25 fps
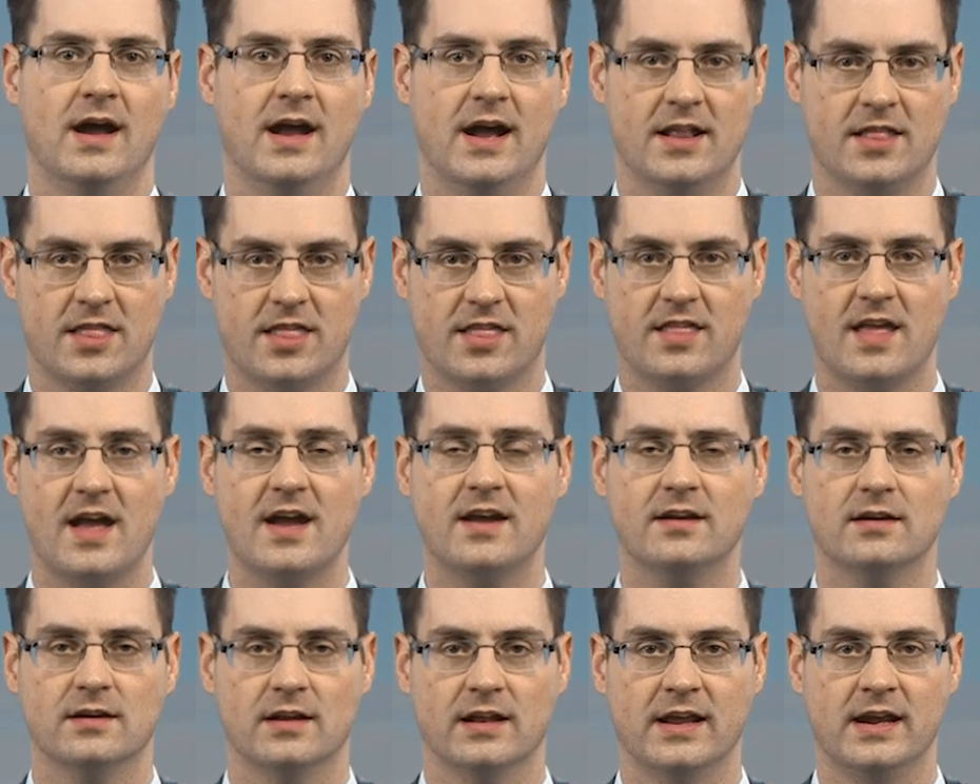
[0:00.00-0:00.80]
And
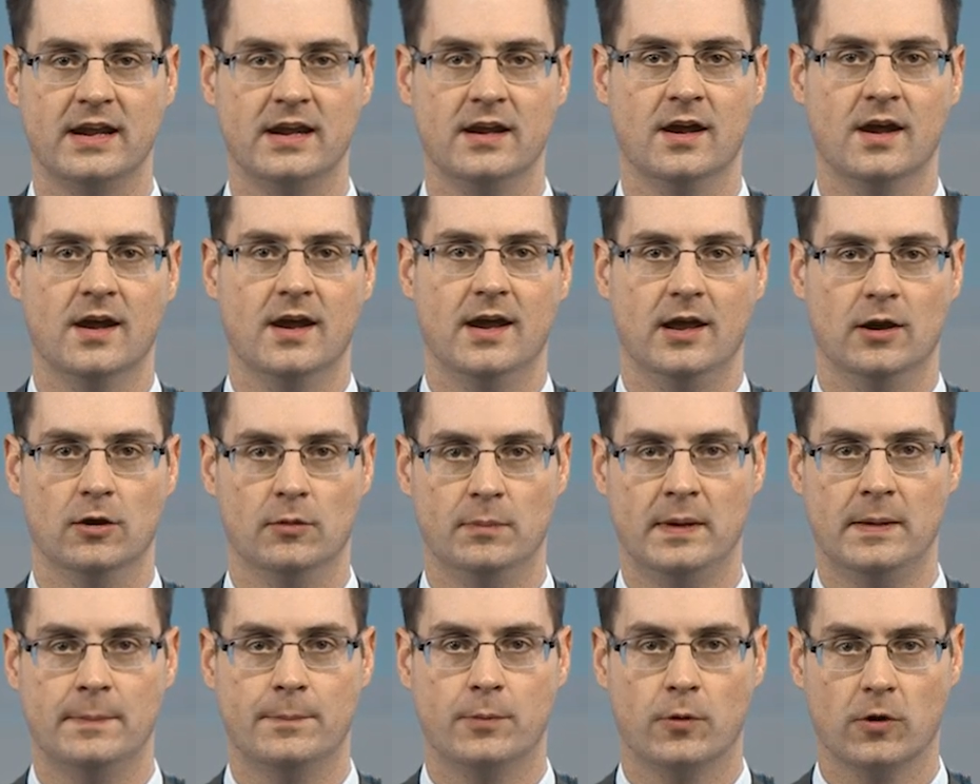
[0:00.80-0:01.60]
secondly, it'll
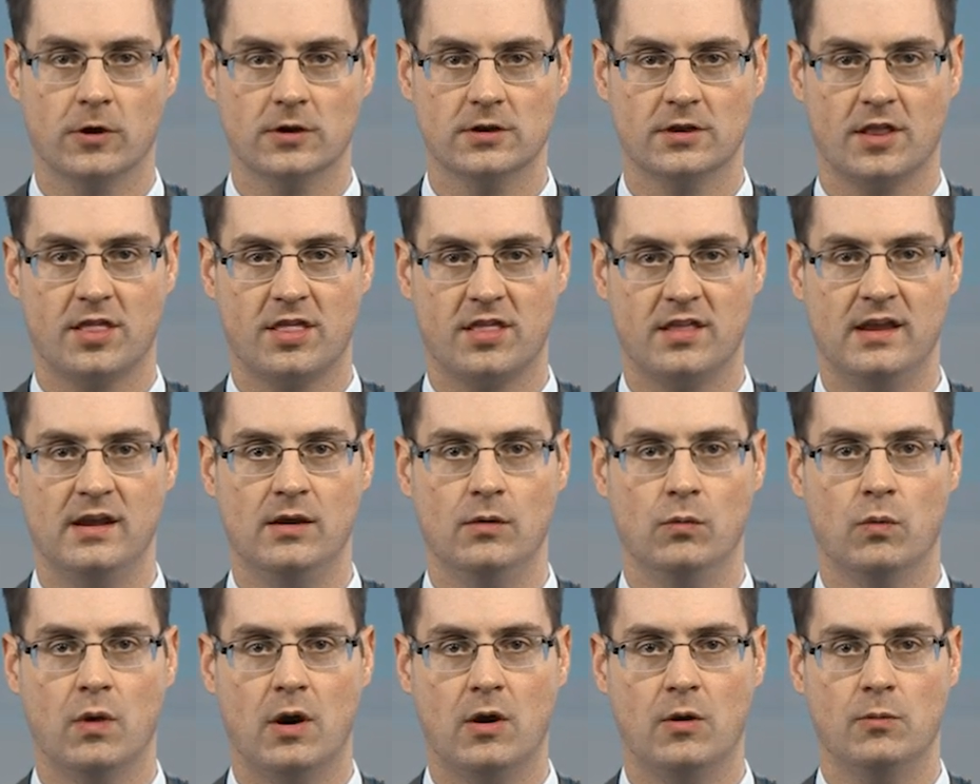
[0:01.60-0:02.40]
be important to see
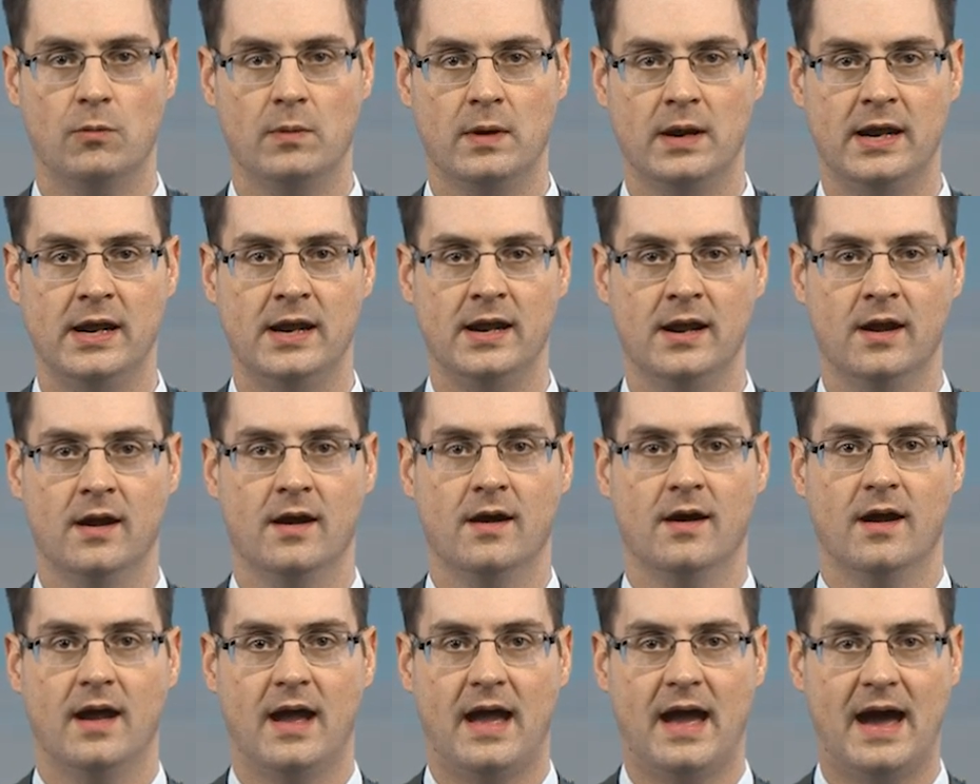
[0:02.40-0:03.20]
what we
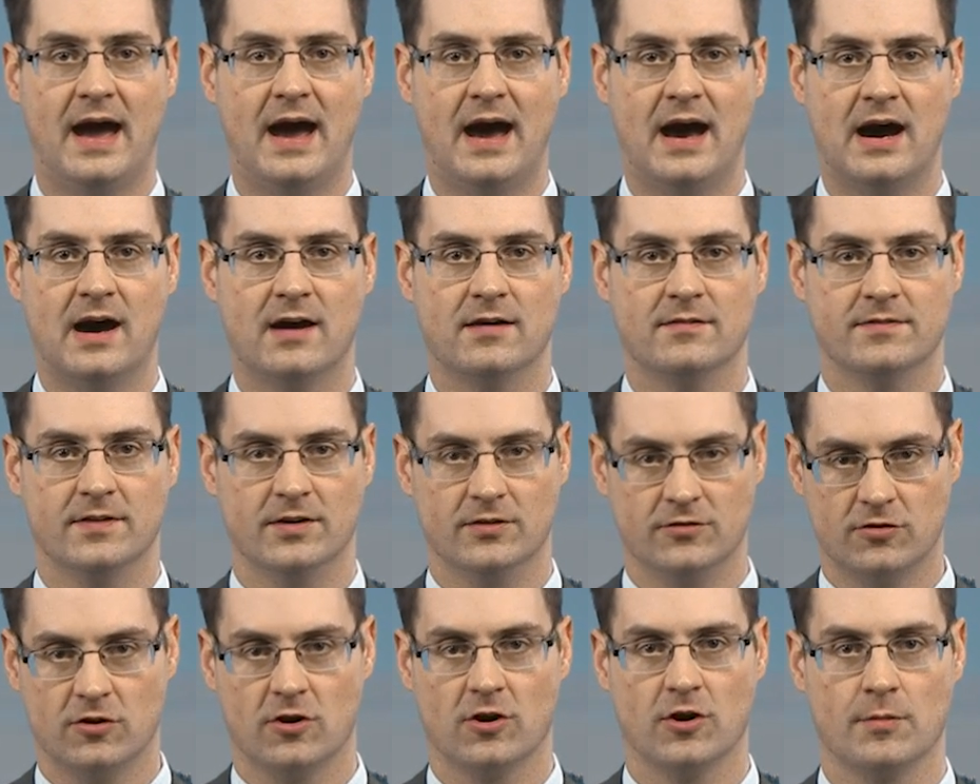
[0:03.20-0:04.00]
have
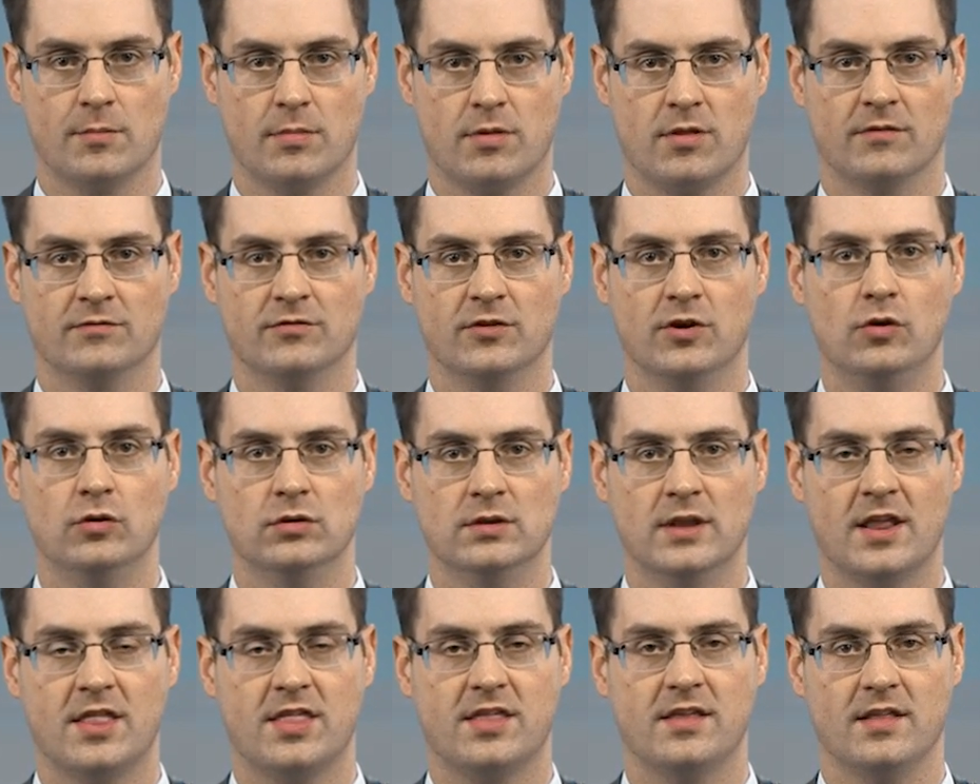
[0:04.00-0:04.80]
in terms of new
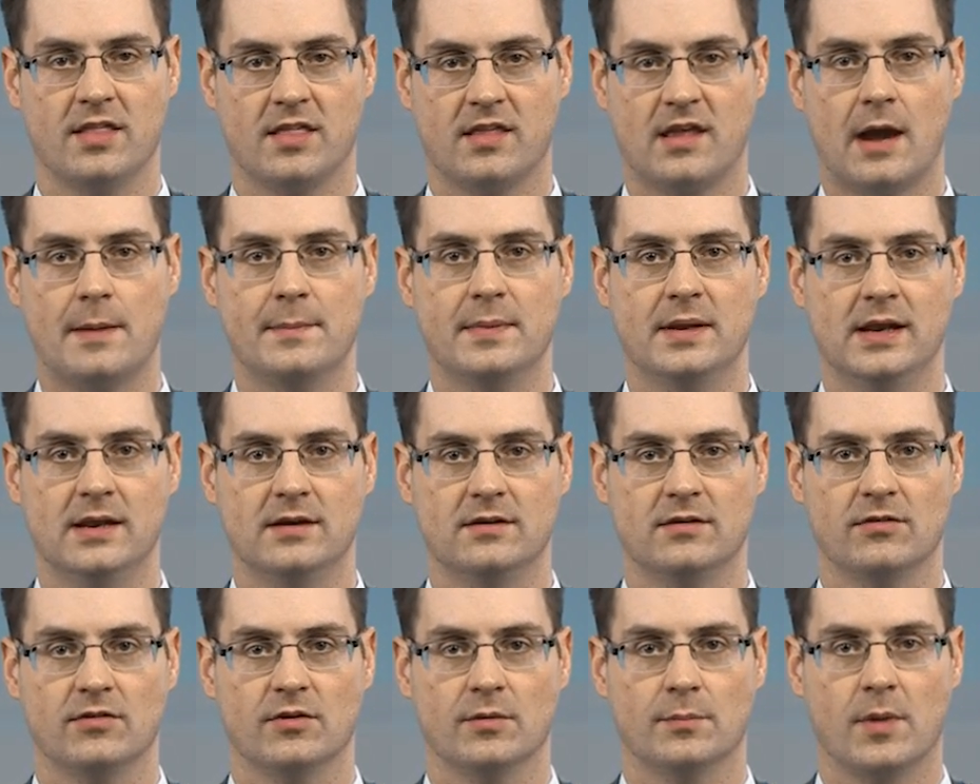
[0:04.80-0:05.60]
listings coming
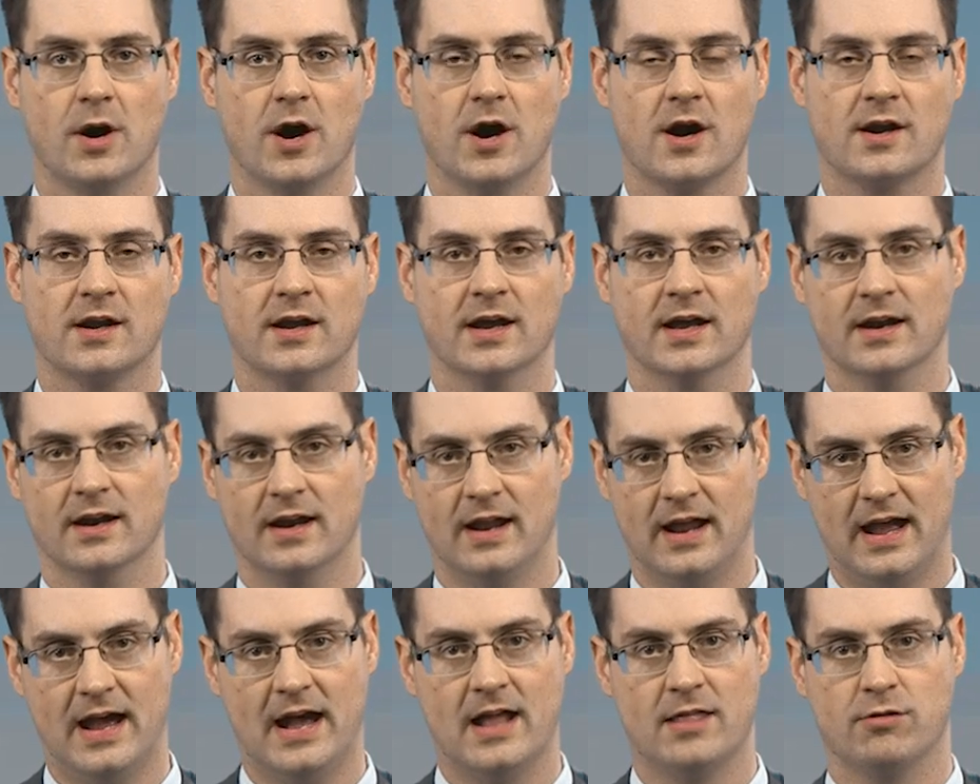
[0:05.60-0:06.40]
into the
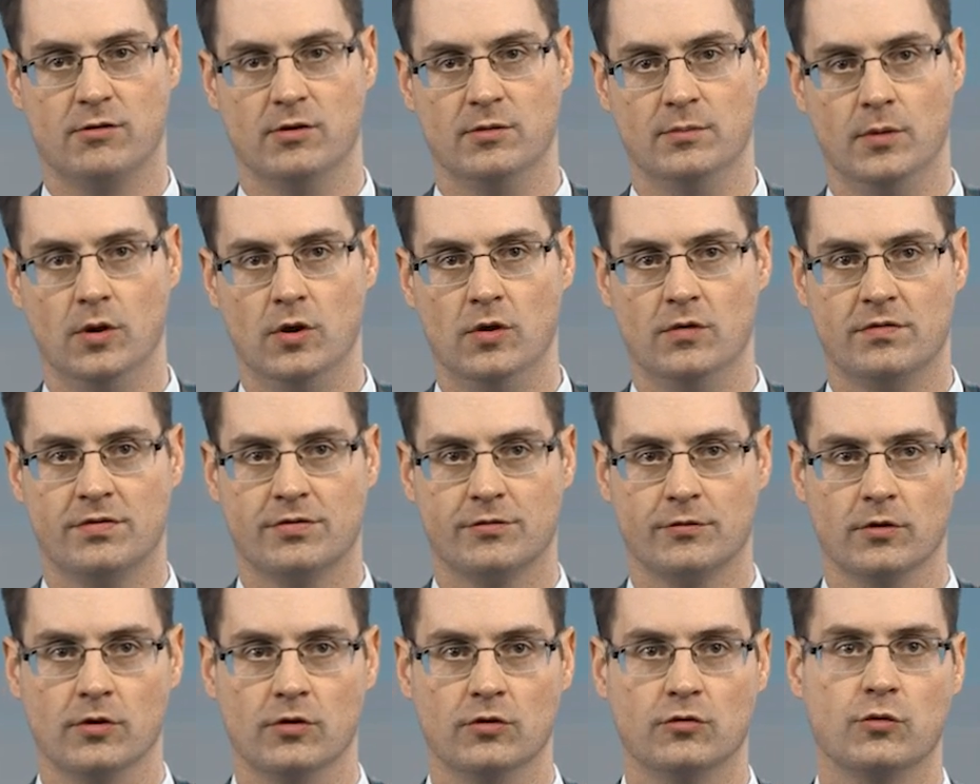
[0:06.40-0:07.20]
market as we move
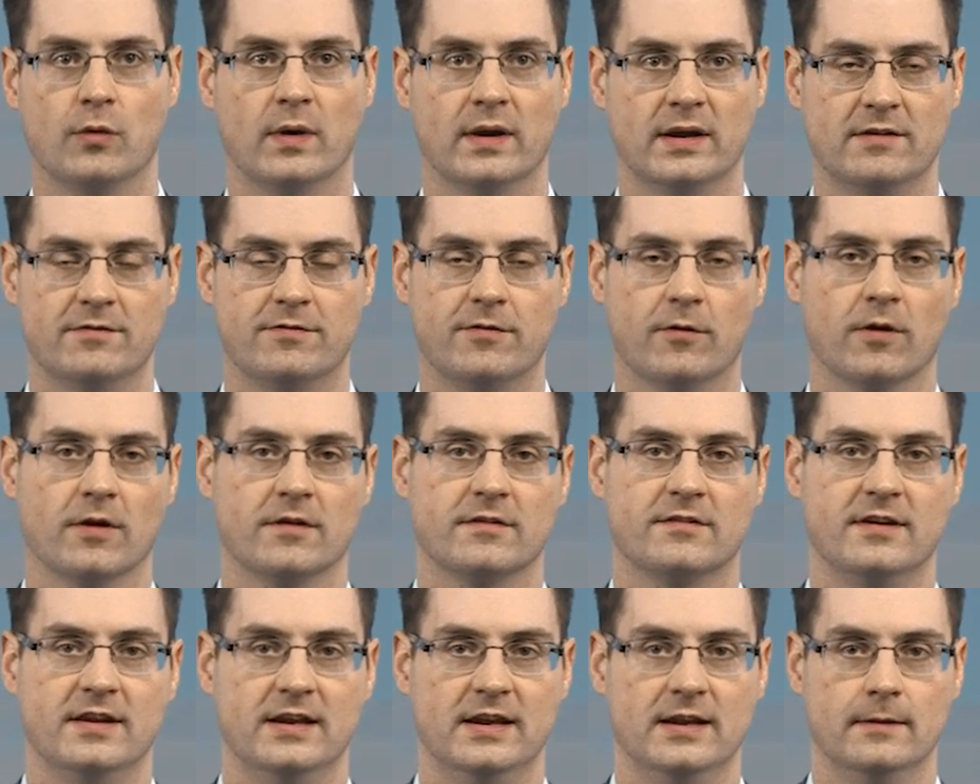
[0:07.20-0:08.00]
through
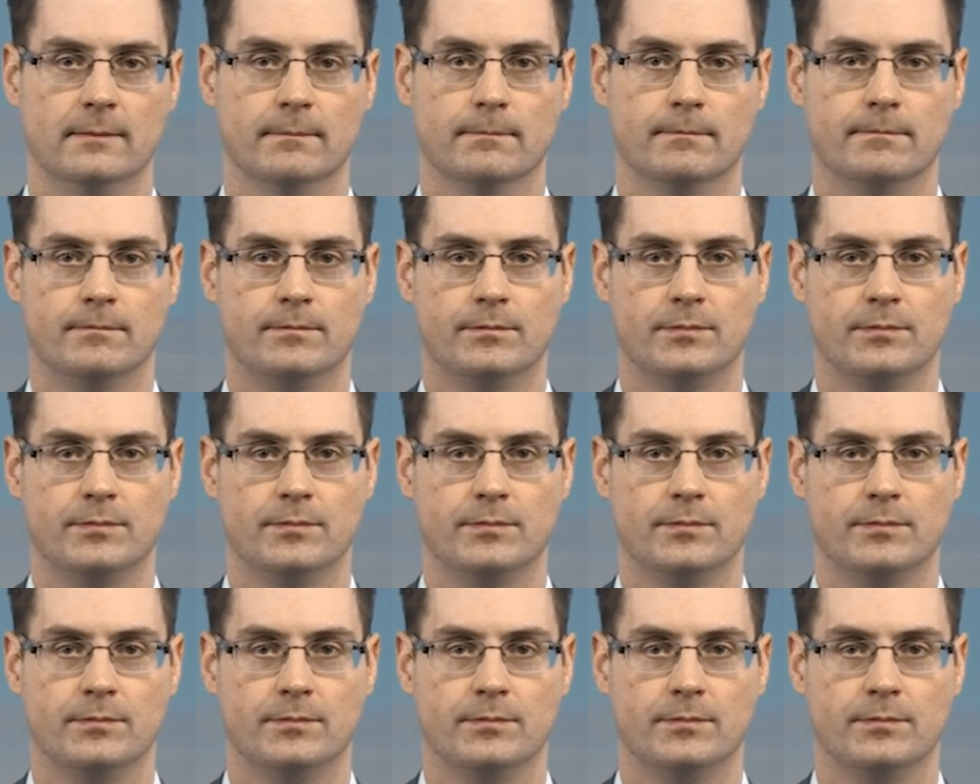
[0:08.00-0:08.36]
2014.